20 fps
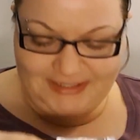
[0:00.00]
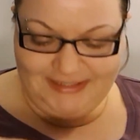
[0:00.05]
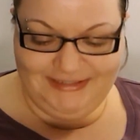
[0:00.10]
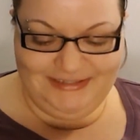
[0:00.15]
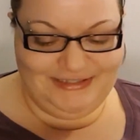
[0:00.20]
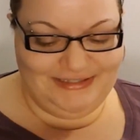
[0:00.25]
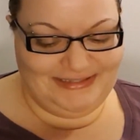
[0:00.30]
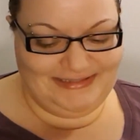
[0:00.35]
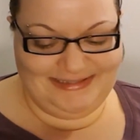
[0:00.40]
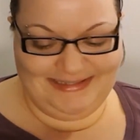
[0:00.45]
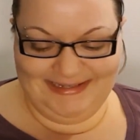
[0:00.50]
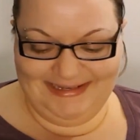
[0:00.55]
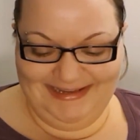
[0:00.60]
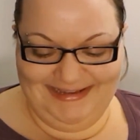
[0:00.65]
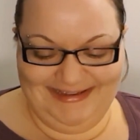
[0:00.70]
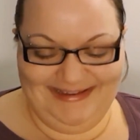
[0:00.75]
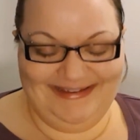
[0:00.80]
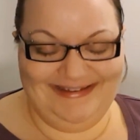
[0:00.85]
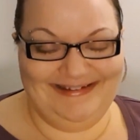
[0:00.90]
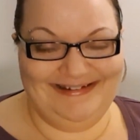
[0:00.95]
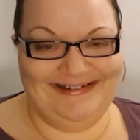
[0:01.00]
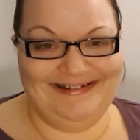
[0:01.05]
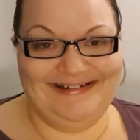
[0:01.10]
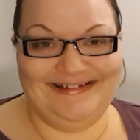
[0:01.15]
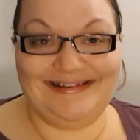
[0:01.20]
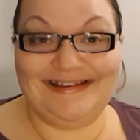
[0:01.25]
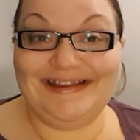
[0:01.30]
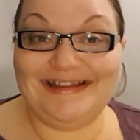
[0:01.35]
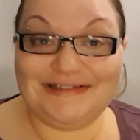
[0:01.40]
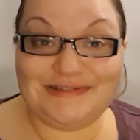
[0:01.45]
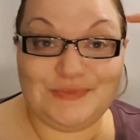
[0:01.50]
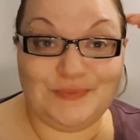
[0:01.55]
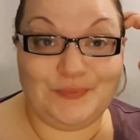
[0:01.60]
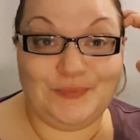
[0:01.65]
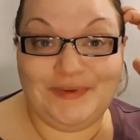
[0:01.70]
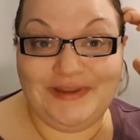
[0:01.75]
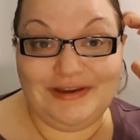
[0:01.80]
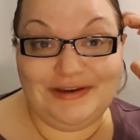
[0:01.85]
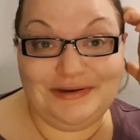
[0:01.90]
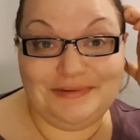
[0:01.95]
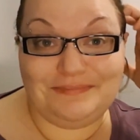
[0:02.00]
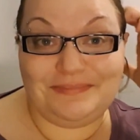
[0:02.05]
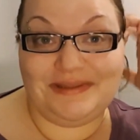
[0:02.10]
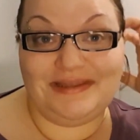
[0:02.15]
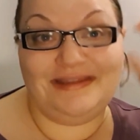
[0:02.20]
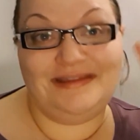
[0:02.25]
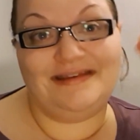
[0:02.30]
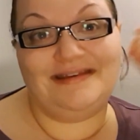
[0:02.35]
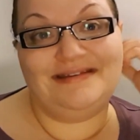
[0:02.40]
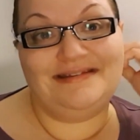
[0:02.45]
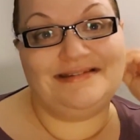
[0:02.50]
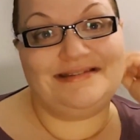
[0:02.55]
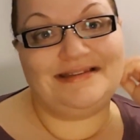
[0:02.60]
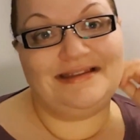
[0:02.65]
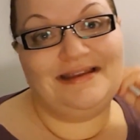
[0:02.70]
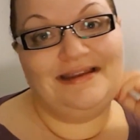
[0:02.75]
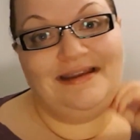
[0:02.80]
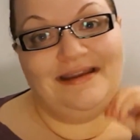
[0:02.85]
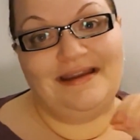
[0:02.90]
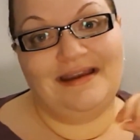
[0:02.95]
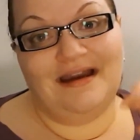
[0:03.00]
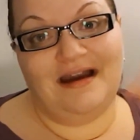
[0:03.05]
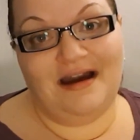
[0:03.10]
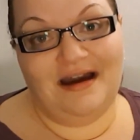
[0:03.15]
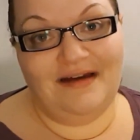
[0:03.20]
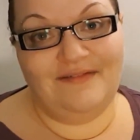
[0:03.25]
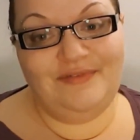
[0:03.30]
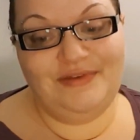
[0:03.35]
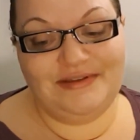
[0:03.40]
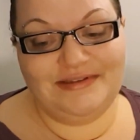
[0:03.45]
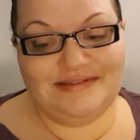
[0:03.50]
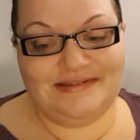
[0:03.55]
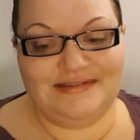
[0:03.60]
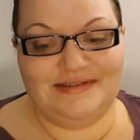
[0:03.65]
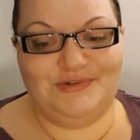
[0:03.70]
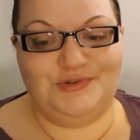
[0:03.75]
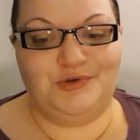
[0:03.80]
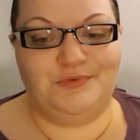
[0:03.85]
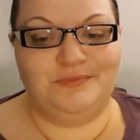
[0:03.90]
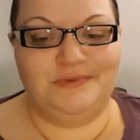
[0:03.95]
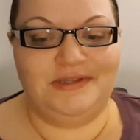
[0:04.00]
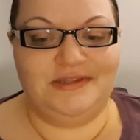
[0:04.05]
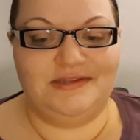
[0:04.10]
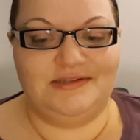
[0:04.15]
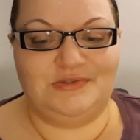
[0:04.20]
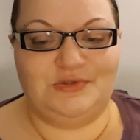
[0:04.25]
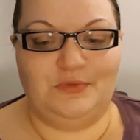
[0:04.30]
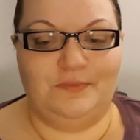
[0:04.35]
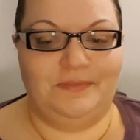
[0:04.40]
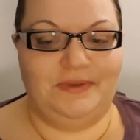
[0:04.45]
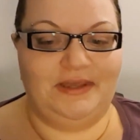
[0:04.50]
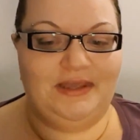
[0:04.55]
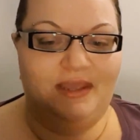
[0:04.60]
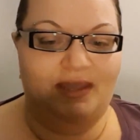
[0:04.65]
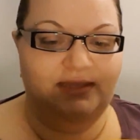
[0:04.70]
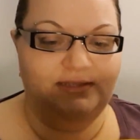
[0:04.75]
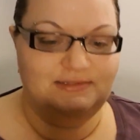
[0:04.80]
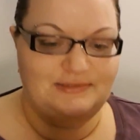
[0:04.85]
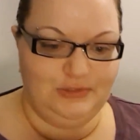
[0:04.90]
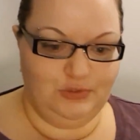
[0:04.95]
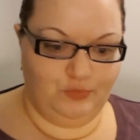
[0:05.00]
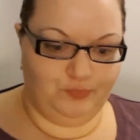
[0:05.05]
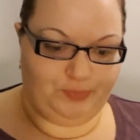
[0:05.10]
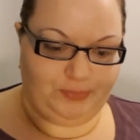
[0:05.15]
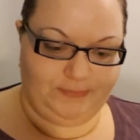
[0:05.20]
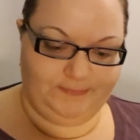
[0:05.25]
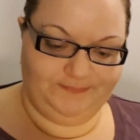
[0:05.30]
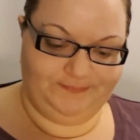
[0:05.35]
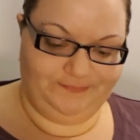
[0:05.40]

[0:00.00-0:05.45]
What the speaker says: It just, it's weird because obviously normally this would be a soup.